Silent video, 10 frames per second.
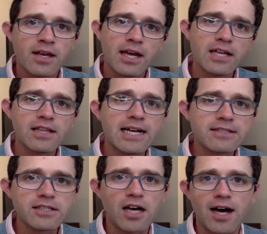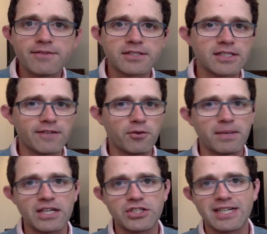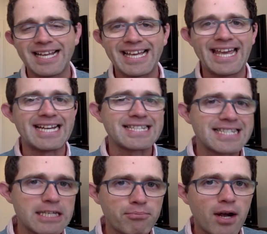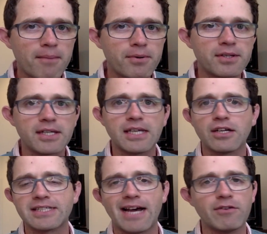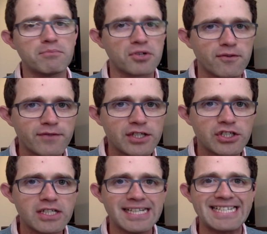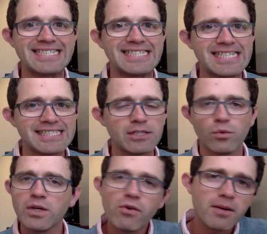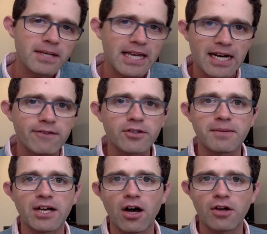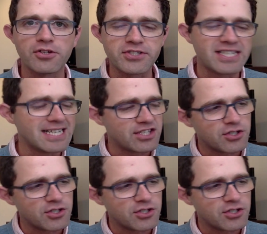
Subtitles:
And lastly, obviously, if a patient can't see properly or is having blurred vision, is dizzy, we want to be careful about all those things.